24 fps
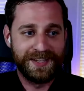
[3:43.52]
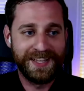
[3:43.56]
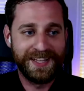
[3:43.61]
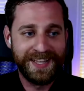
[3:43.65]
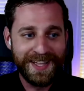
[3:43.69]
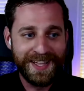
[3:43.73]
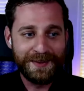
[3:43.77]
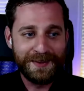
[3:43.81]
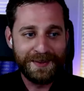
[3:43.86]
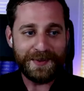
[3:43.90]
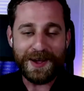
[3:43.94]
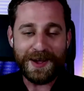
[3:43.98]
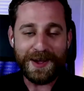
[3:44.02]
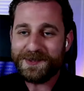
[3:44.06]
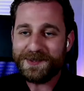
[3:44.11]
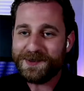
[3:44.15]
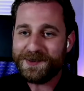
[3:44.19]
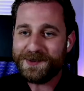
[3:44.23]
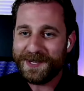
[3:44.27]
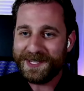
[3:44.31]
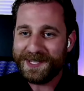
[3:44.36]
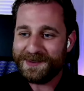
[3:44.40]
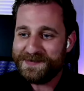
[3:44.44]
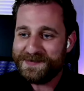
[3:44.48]
probably
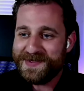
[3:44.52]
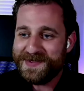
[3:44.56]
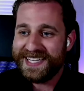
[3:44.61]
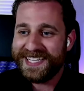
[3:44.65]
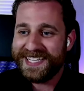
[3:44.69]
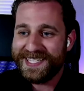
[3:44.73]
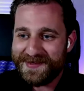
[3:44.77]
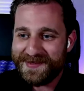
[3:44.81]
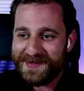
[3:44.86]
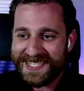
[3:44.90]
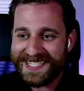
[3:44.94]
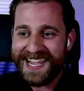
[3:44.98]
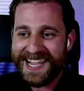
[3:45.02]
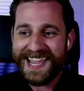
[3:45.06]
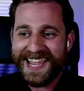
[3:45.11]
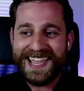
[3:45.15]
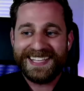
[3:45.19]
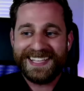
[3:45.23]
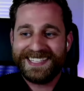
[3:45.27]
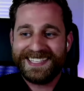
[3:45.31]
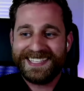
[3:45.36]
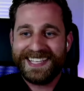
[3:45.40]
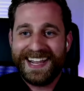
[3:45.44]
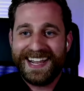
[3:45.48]
one of the biggest
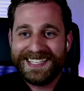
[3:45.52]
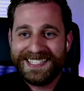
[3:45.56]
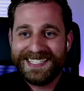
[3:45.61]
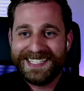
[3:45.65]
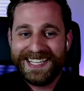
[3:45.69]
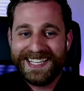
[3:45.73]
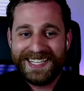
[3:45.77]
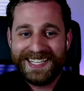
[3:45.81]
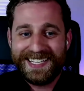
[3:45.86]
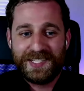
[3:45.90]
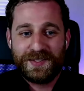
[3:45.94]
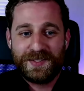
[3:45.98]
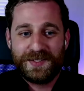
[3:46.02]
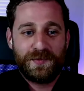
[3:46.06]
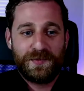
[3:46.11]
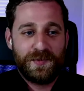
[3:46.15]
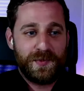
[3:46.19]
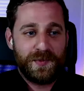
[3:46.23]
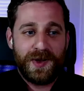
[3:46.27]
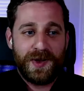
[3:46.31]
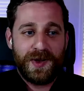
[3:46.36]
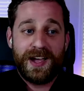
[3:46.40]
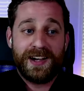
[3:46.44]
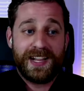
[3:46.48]
mistakes that I see is
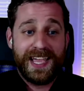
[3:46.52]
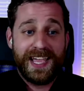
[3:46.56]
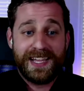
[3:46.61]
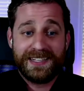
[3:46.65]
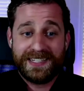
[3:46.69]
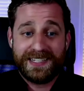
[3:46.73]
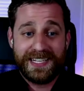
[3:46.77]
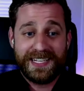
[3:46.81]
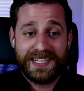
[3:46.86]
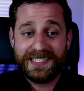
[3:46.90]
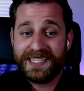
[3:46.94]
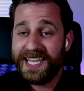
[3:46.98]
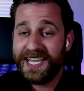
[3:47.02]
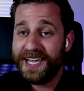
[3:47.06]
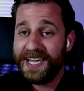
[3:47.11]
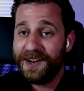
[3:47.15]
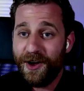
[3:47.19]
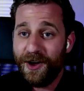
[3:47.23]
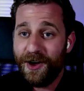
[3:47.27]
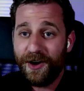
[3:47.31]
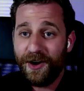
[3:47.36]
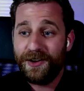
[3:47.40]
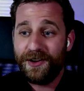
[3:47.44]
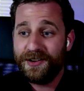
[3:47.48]
podcasting isn't that
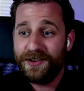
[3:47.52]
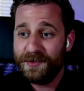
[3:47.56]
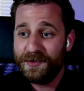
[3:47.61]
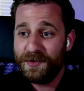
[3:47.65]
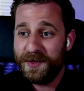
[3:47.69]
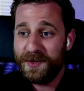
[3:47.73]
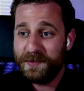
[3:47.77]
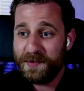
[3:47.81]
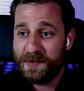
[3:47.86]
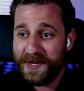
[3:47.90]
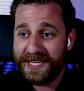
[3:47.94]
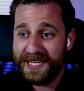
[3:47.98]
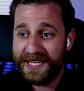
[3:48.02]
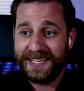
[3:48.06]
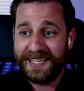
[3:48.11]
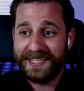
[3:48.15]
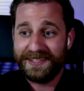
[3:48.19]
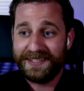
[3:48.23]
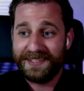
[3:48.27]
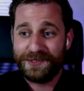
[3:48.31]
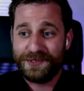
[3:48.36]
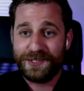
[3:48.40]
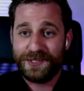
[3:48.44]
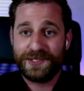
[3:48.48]
hard, but
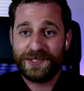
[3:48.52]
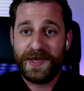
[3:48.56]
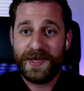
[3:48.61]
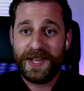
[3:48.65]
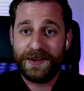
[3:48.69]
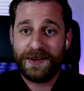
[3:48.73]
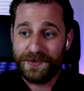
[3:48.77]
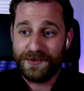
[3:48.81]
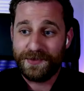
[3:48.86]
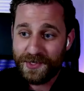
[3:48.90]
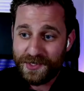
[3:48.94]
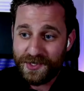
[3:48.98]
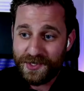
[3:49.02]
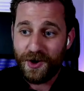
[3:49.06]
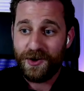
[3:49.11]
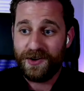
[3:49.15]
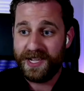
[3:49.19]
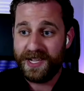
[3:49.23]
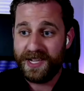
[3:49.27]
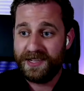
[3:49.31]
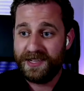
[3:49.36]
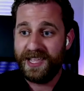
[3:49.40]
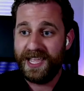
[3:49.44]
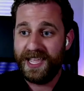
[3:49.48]
it's just a matter of
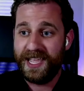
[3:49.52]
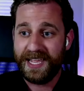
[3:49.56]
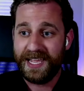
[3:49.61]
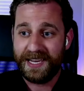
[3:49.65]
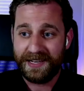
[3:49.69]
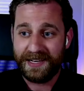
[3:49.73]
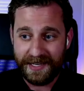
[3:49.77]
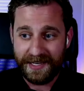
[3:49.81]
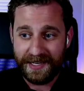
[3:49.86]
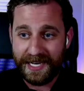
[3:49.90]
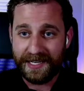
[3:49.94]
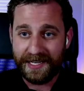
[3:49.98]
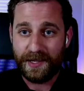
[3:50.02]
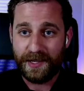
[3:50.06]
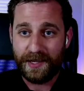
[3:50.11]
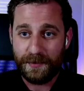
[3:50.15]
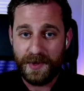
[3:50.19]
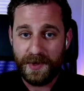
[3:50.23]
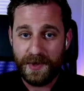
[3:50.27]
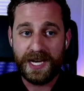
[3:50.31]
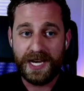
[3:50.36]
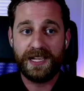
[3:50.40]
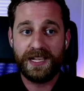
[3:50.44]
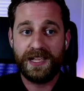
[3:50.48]
starting and
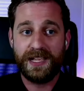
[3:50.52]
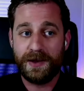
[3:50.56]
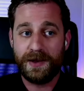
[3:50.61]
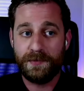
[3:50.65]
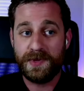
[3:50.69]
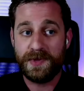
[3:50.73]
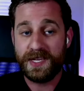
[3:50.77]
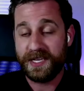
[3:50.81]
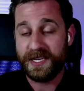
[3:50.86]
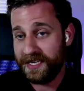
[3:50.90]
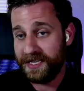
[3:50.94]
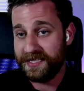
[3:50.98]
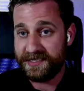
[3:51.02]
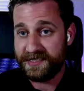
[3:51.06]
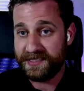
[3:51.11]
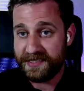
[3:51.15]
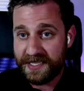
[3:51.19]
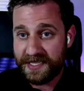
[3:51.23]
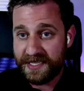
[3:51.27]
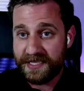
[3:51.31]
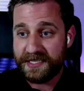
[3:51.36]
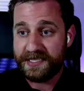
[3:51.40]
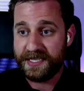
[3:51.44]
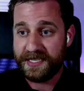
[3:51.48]
committing and being
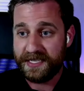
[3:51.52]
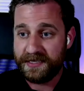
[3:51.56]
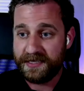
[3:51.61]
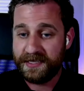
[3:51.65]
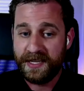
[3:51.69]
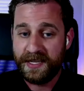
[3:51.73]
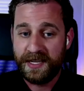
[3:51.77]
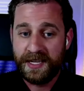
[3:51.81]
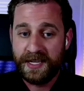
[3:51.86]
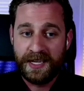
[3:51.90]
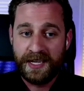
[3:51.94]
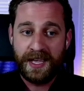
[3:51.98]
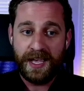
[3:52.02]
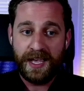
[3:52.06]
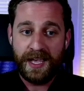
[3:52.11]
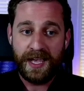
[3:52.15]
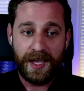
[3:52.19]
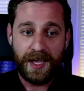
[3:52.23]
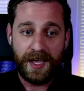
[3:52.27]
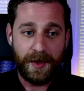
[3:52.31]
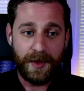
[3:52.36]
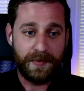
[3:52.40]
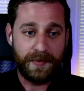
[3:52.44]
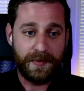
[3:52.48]
consistent.
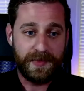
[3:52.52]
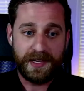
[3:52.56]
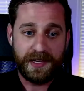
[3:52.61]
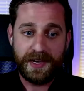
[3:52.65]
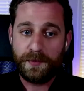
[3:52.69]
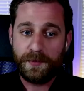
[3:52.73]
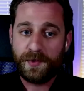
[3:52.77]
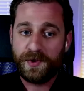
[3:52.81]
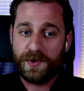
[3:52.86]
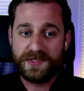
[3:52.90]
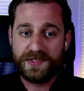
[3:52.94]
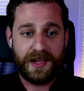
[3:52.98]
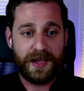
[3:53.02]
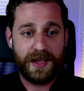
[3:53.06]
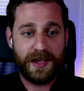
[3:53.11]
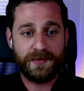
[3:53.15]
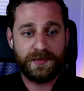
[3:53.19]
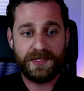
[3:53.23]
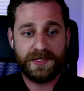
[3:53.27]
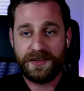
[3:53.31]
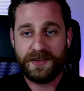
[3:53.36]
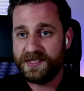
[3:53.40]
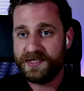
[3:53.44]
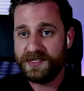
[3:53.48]
The number of times
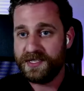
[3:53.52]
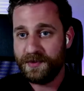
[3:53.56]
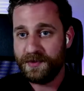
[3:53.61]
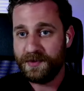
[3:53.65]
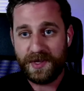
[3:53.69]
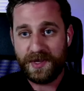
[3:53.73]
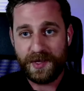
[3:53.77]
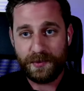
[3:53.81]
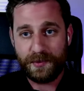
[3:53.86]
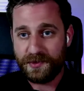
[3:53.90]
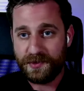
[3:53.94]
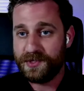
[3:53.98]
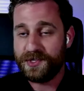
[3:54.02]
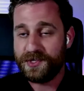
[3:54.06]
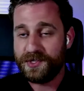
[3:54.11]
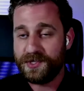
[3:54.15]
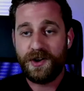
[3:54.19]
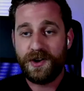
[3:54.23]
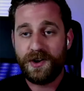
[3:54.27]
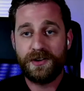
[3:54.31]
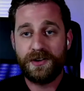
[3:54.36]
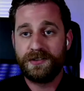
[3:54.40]
I've seen people start